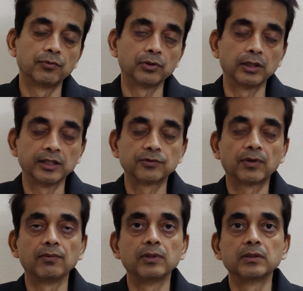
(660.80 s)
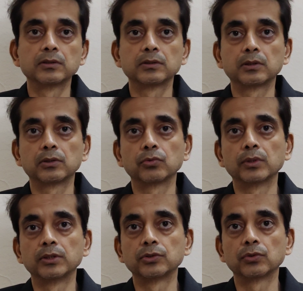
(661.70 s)
for the next 5 years to
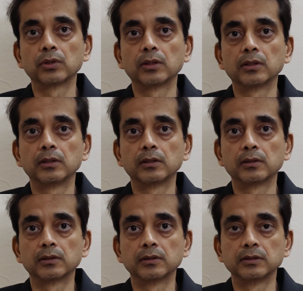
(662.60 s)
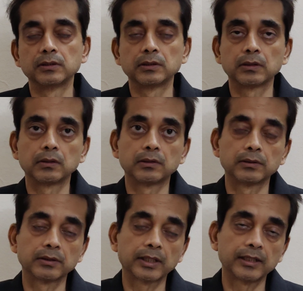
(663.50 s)
ensure that this
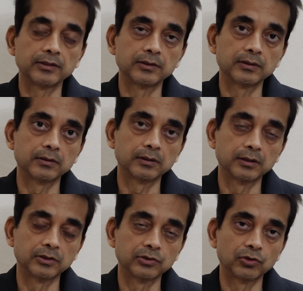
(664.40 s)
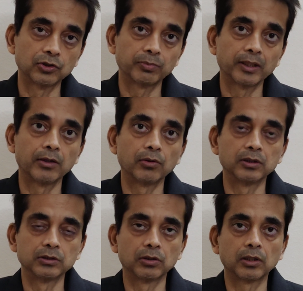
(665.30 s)
cancer does not spread or
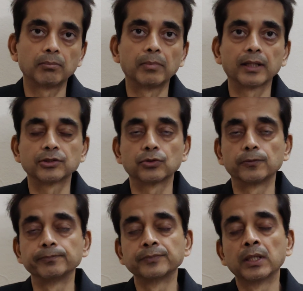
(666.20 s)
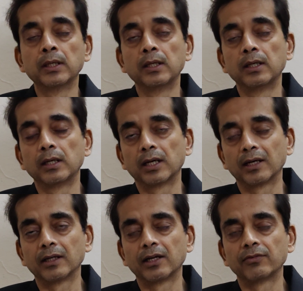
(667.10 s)
does not come back." So
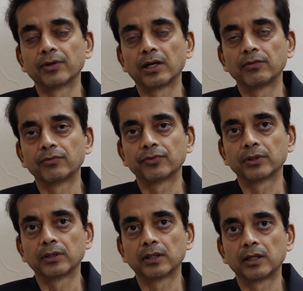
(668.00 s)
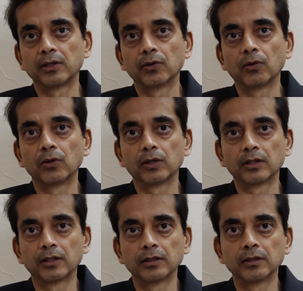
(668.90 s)
I've undergone
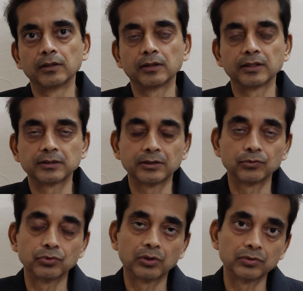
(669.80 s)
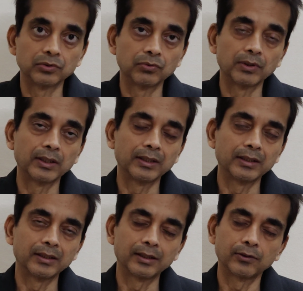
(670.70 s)
another test in 2020,
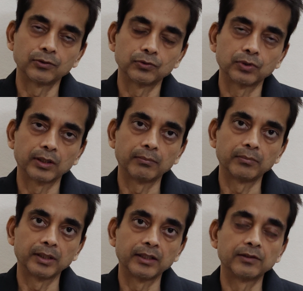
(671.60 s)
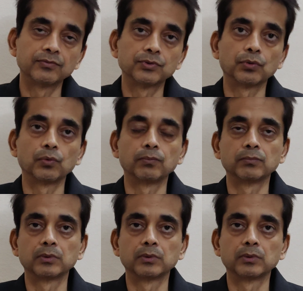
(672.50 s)
and that also came negative. So